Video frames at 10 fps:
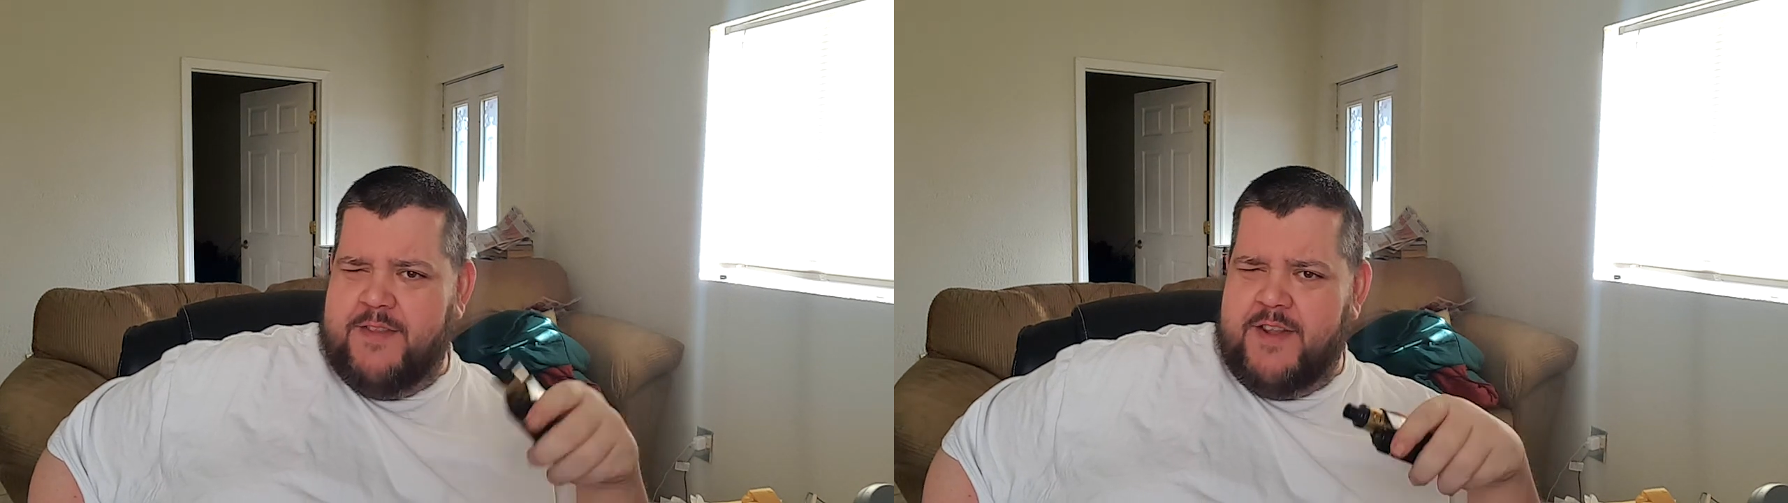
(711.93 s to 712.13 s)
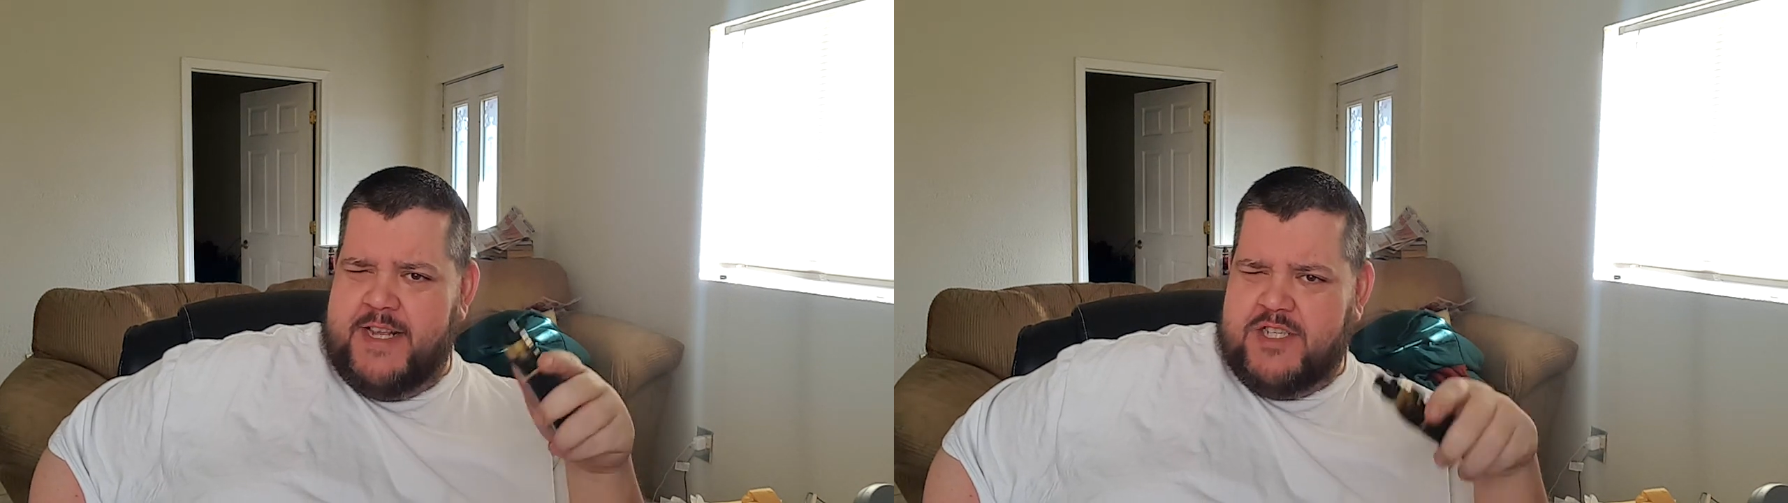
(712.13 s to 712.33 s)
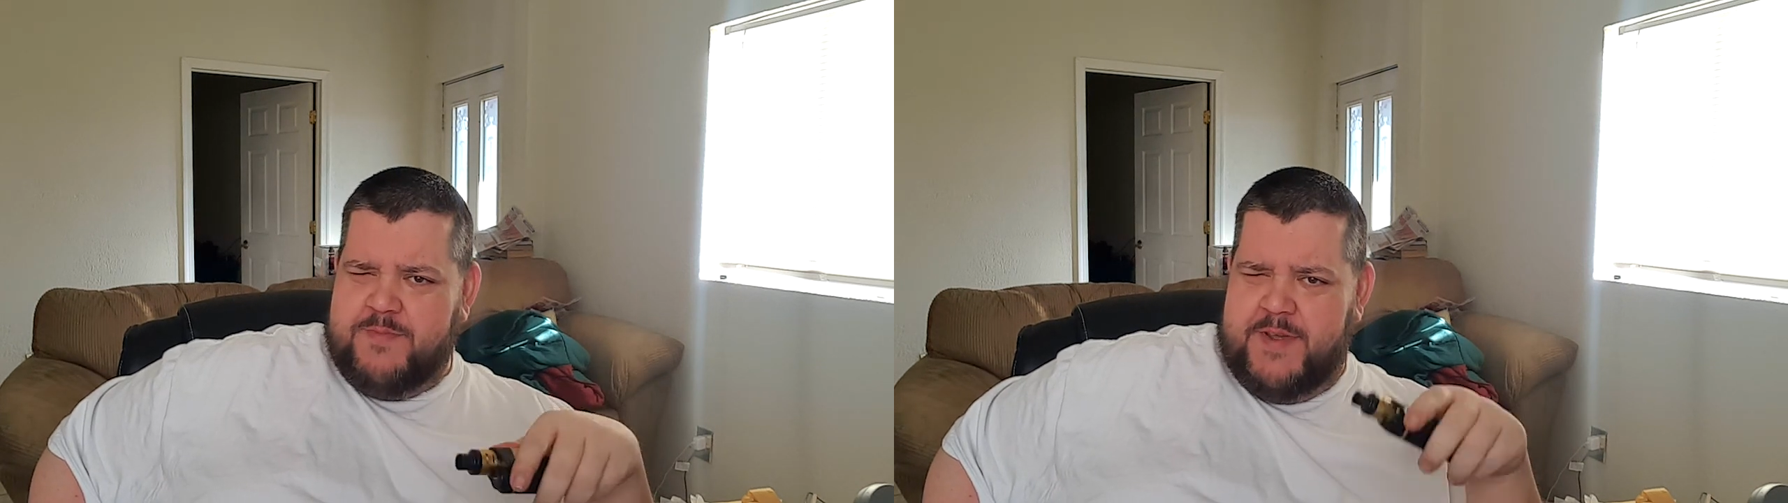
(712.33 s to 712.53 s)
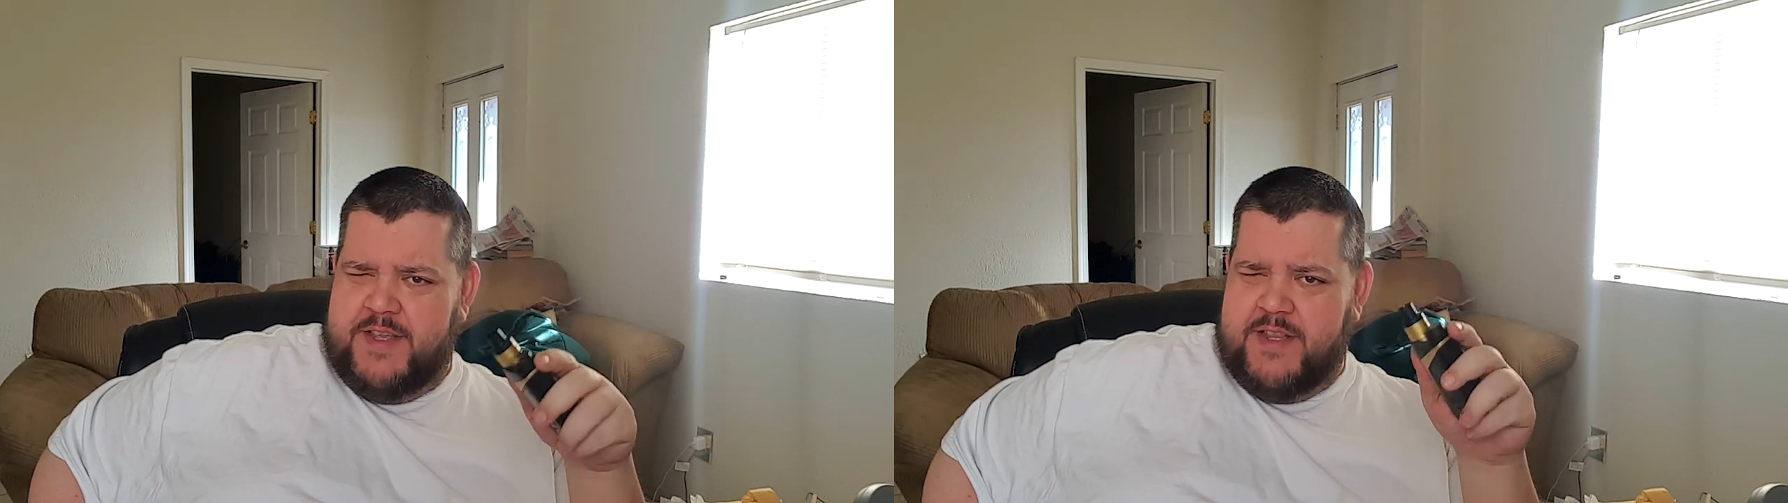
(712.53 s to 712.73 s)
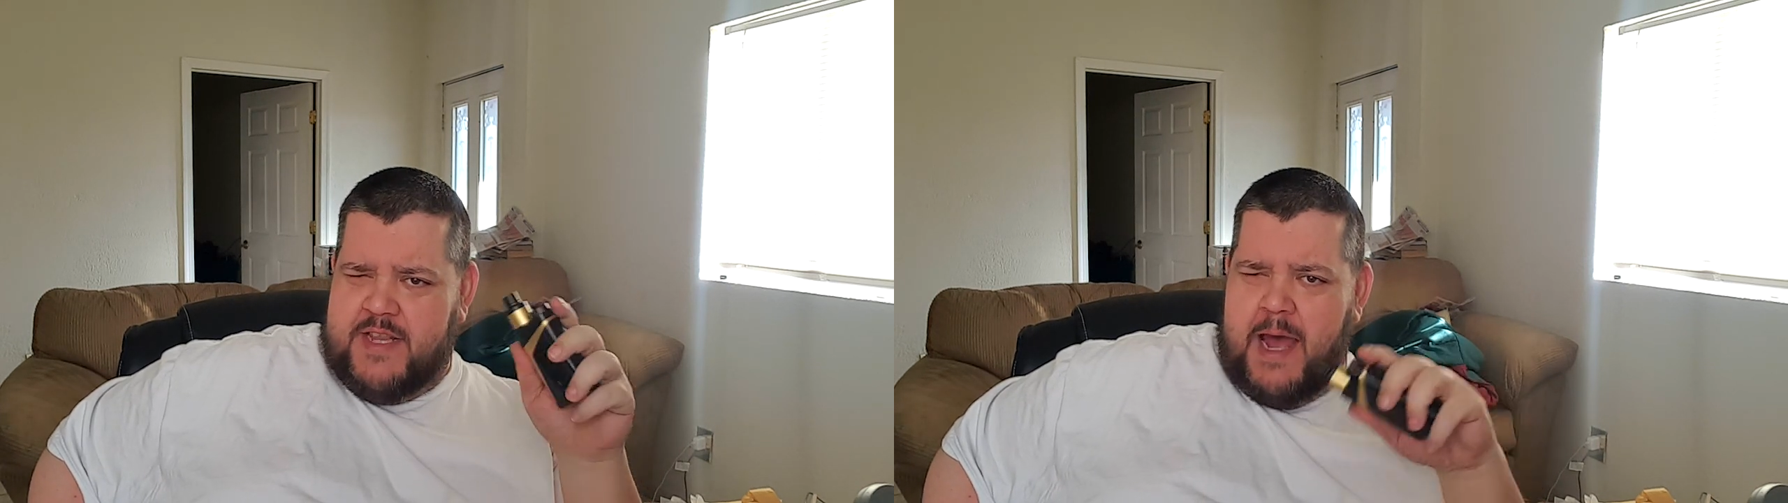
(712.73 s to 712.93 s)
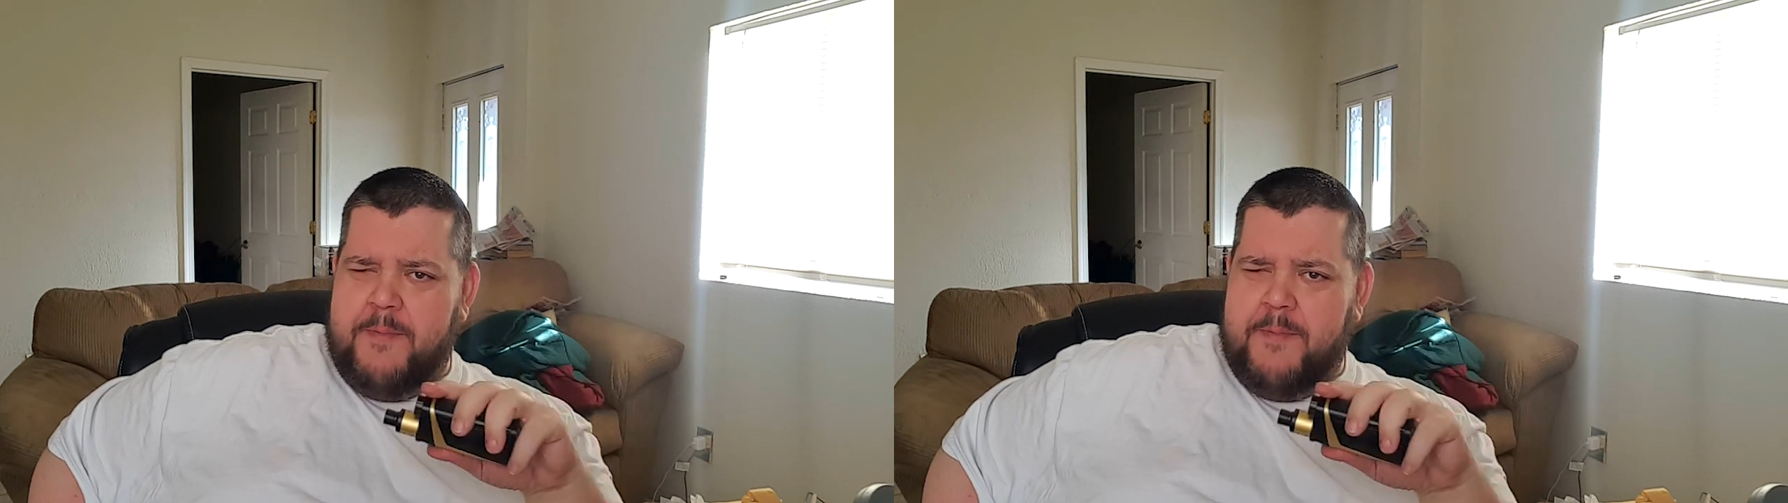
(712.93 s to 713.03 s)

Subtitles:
The links will be to the top